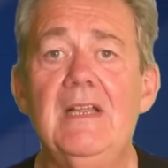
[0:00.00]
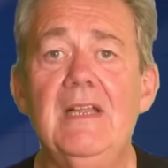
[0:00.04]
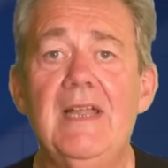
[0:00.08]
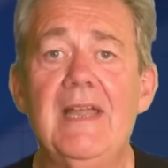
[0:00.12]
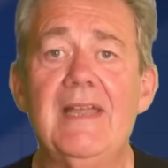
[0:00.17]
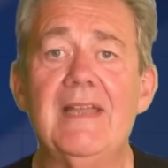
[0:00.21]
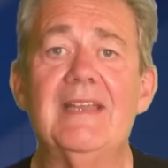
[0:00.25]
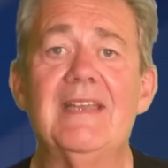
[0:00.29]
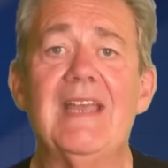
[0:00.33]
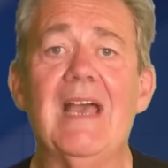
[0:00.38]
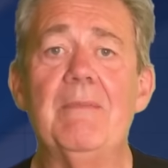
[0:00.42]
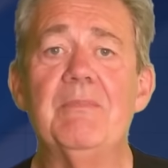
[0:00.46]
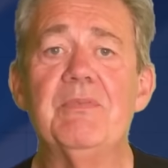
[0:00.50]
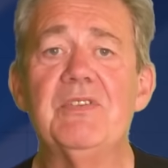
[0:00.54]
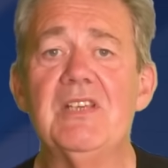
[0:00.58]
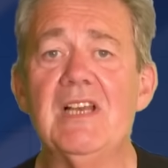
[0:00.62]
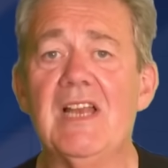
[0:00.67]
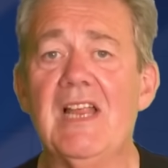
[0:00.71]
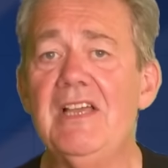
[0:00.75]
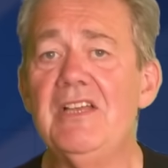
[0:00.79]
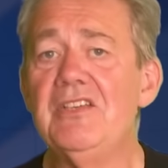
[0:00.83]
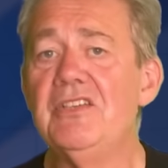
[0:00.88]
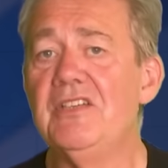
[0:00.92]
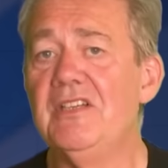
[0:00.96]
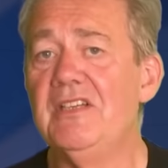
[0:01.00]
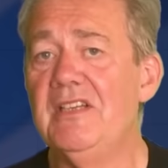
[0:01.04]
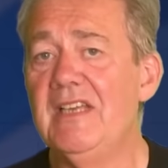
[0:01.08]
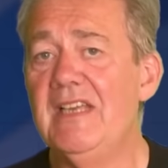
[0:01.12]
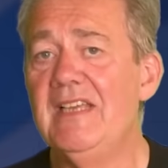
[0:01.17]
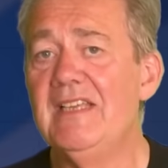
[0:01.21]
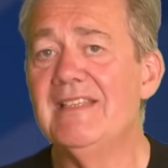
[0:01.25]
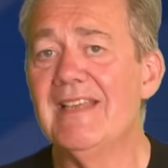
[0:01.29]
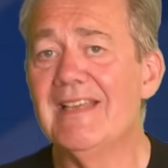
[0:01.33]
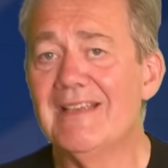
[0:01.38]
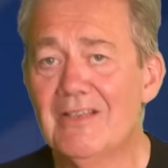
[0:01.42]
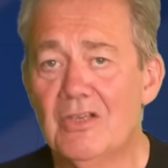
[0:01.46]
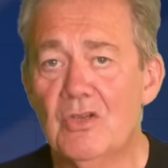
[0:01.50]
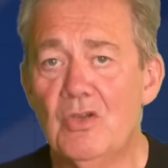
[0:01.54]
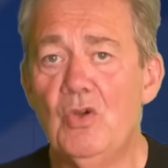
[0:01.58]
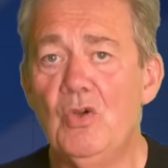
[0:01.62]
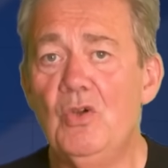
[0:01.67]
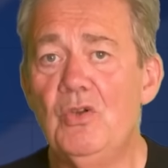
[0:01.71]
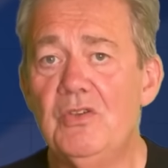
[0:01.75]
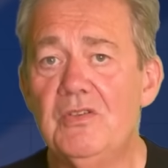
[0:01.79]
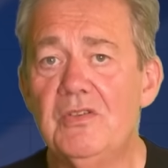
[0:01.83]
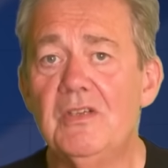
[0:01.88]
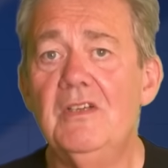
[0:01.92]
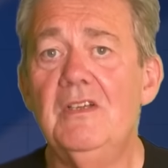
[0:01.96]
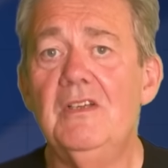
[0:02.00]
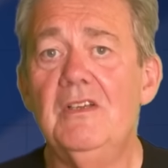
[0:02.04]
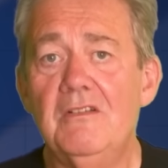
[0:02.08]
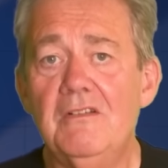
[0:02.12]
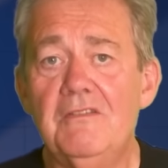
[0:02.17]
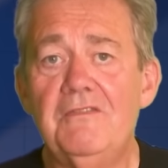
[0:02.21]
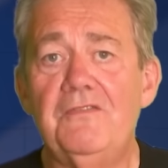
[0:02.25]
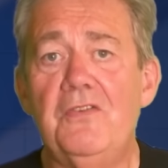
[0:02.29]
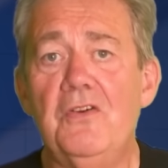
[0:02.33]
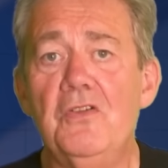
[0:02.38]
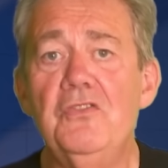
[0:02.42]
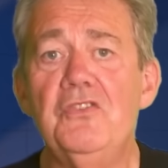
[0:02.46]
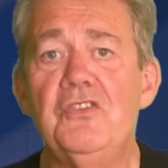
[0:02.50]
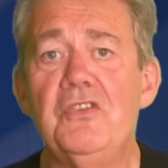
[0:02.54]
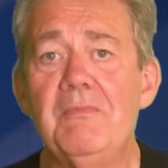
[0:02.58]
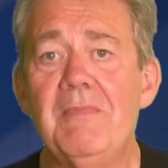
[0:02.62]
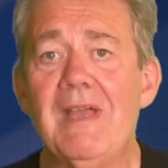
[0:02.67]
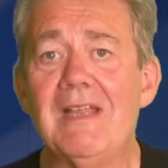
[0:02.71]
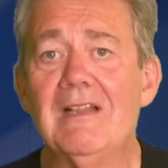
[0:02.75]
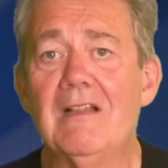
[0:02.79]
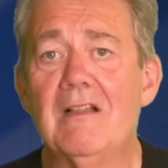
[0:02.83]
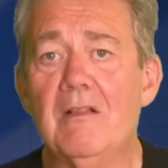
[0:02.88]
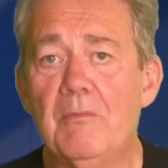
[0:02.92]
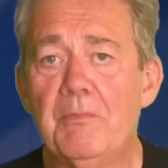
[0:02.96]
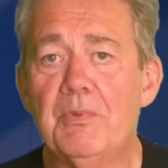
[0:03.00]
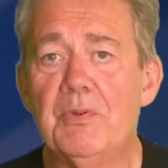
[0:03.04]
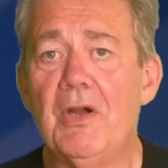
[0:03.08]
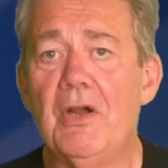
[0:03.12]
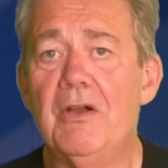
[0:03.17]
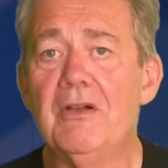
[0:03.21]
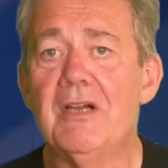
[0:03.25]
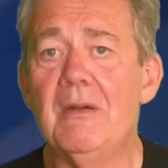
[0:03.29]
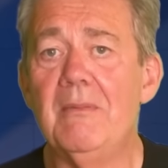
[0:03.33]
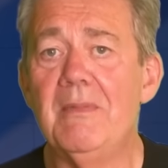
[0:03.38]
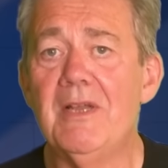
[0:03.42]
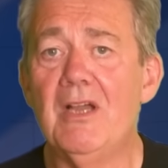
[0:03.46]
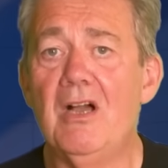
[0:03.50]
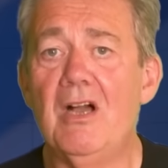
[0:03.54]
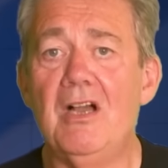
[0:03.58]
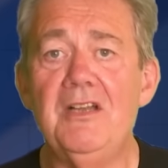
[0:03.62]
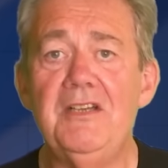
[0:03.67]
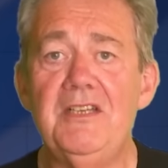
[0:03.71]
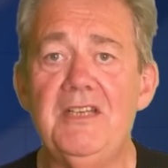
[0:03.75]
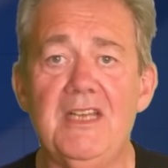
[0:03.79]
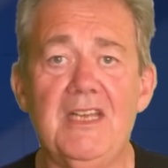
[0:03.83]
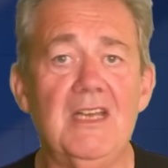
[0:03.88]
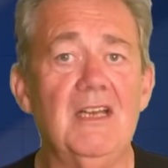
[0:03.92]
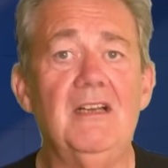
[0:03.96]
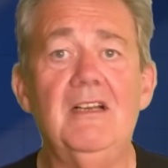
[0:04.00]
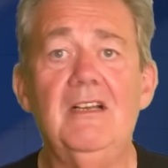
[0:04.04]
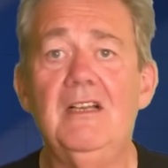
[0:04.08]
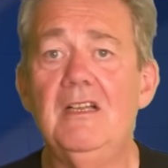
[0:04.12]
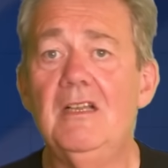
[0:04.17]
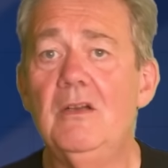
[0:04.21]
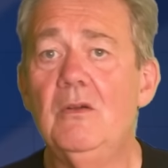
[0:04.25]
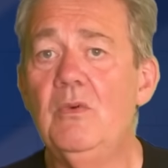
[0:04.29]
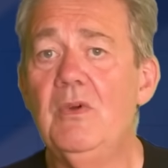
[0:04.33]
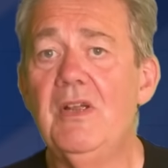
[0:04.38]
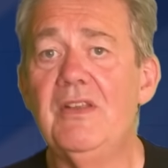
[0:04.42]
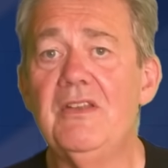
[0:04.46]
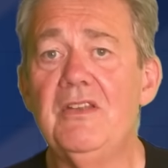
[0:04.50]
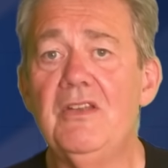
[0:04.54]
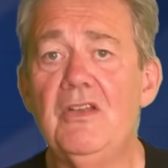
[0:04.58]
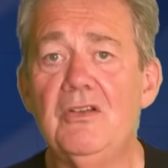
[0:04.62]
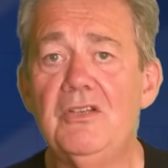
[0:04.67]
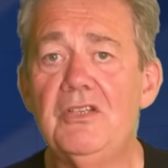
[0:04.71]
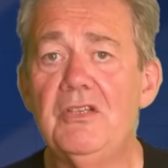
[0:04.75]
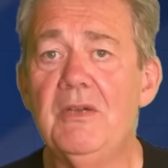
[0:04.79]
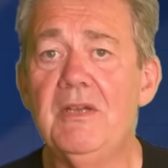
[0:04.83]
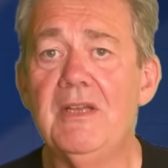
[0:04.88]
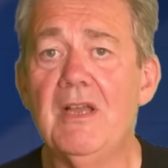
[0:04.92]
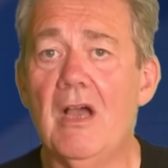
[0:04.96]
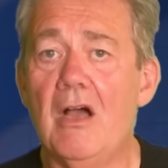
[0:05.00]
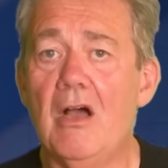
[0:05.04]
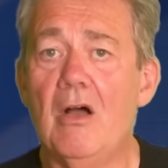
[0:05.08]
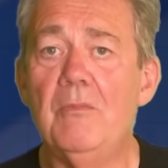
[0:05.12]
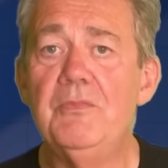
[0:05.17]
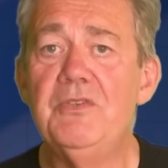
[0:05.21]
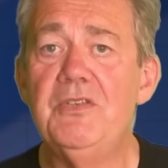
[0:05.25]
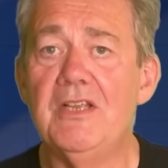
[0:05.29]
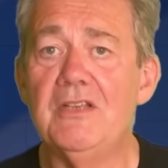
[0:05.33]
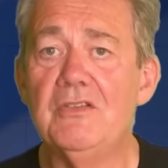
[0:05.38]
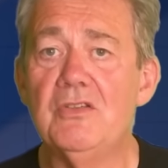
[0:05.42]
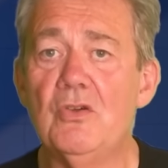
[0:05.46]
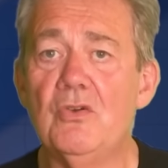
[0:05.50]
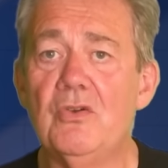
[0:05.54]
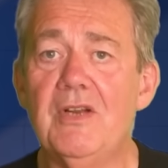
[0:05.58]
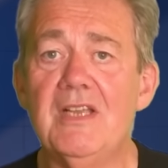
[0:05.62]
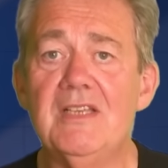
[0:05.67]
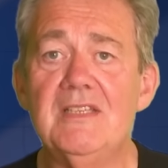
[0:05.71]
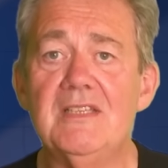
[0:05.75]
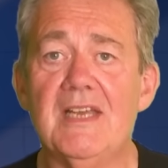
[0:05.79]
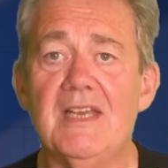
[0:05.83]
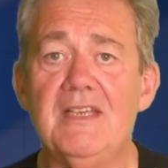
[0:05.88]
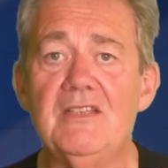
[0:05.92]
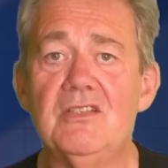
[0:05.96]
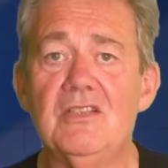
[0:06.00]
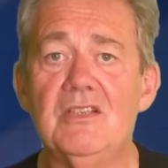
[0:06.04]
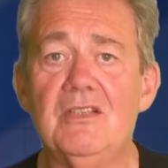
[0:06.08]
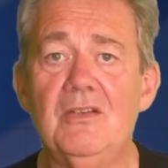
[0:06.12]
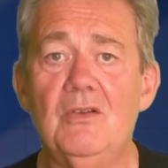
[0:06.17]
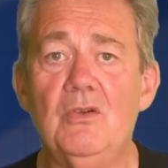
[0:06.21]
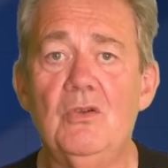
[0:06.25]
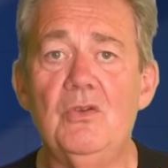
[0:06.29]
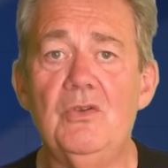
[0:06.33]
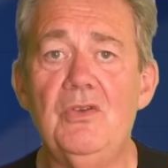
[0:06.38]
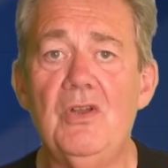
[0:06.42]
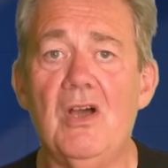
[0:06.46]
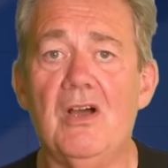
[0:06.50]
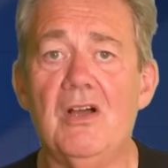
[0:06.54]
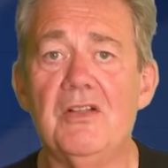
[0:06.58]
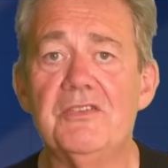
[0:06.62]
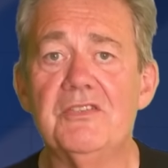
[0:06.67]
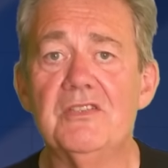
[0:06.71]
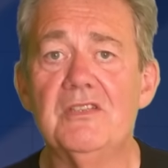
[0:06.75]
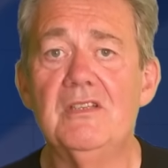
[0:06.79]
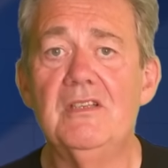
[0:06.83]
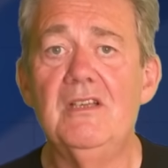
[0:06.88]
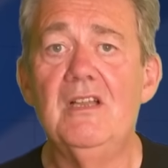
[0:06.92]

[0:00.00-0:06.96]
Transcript: Encapsulation is a good fundamental programming idea, whether you're doing object orientation or not.